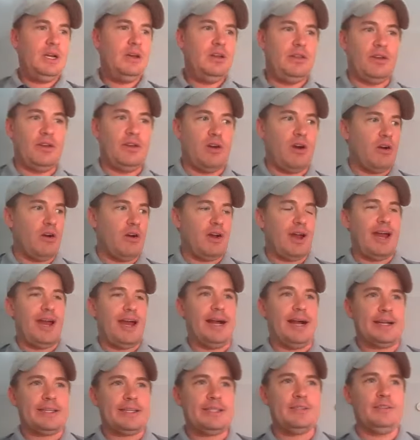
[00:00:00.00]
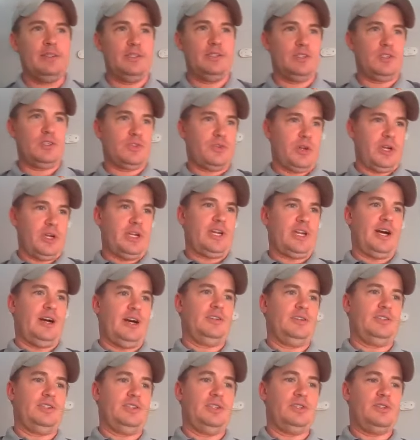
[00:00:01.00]
there are excellent trade
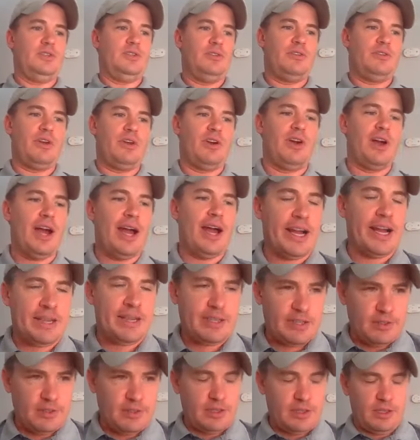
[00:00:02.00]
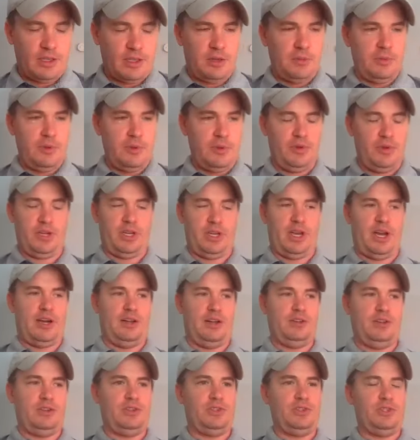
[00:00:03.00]
colleges. There are excellent community
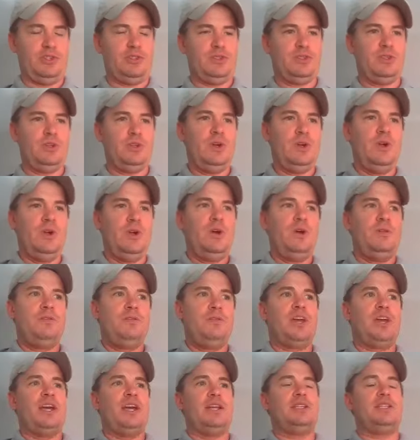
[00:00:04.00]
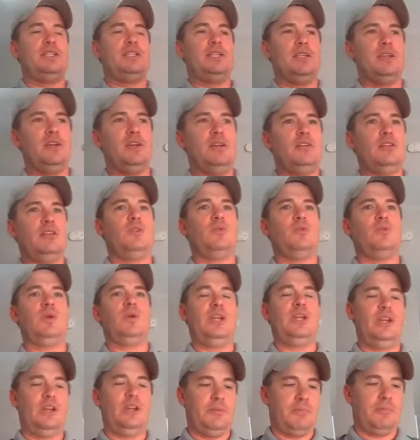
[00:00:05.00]
colleges. The idea that we
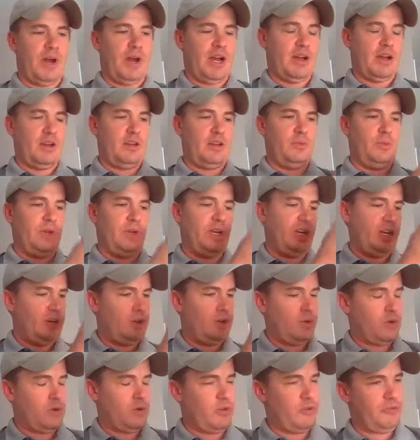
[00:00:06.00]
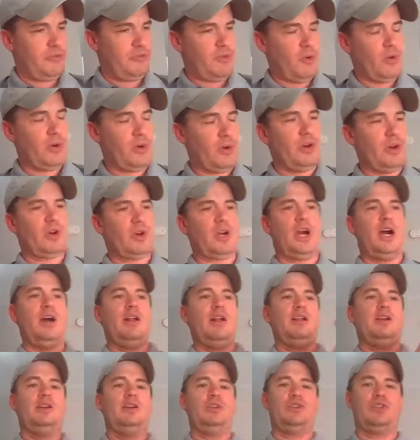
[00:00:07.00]
need to go to a four-year
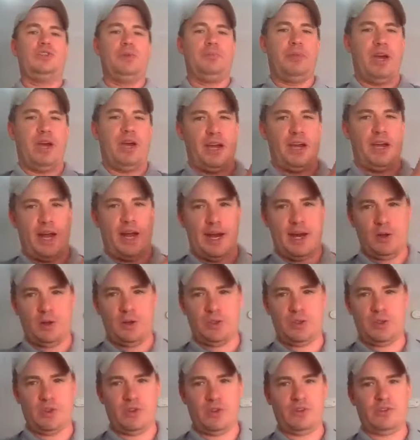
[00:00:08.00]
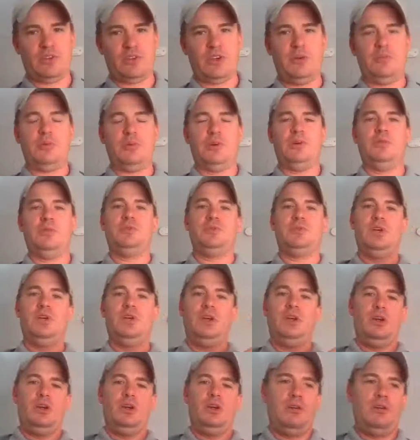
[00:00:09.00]
college and buy a house in the suburbs,
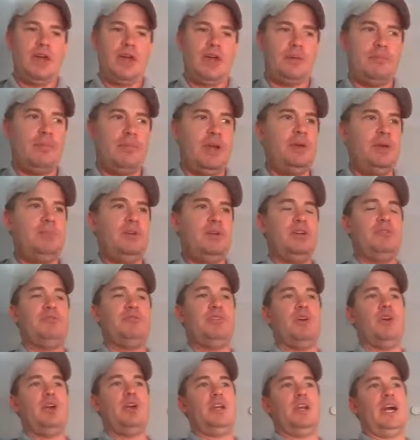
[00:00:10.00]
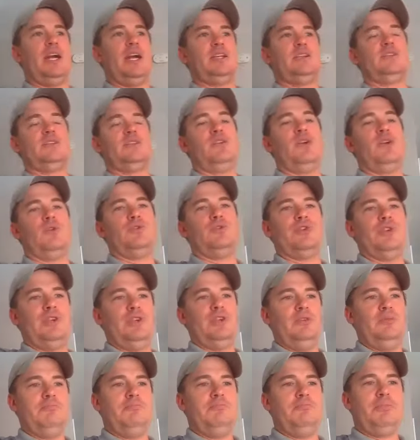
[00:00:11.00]
that may be a very nice
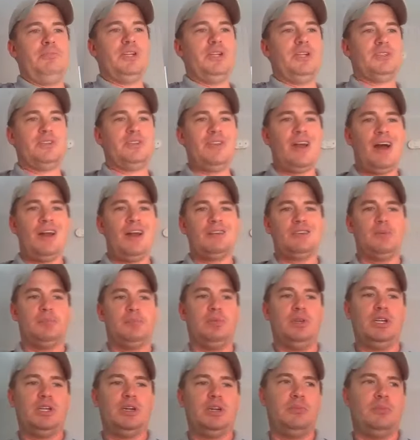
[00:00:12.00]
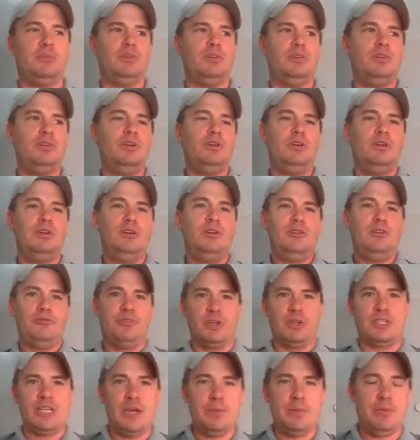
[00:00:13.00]
notion, but it's not as applicable.
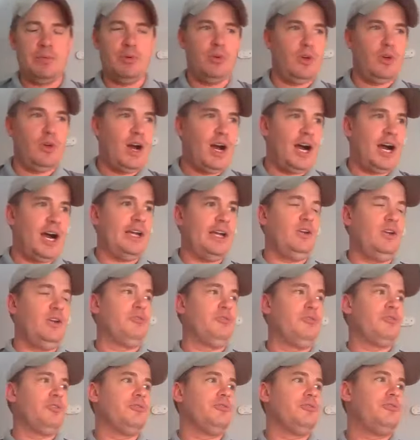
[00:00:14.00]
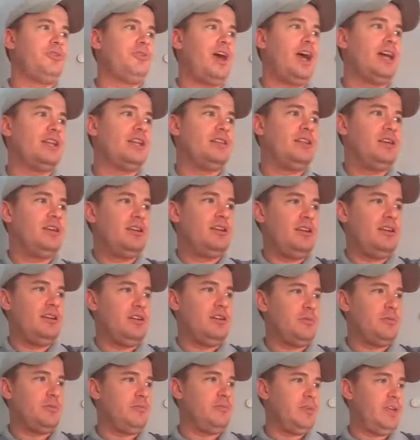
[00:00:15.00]
For example, I know for a fact that
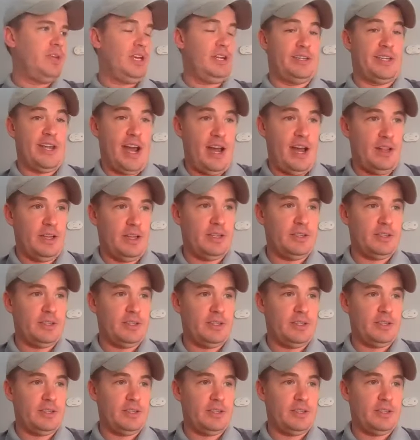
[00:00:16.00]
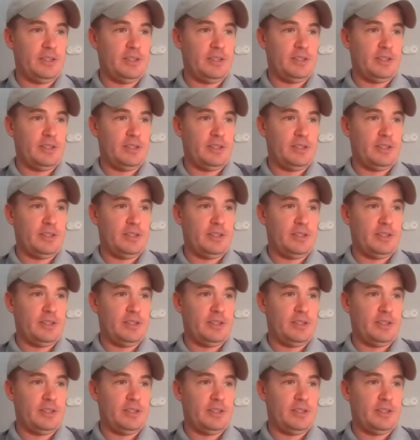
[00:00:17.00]
in Dallas, a